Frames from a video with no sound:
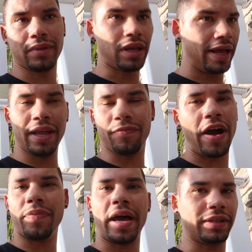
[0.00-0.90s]
I uh, hit
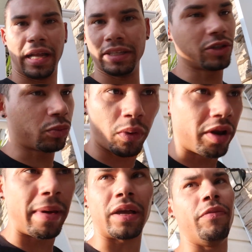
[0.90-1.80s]
five thousand. I just
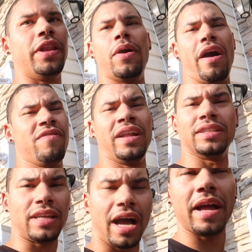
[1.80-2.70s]
wanted to make a video. I haven't
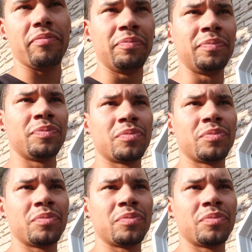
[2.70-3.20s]
had time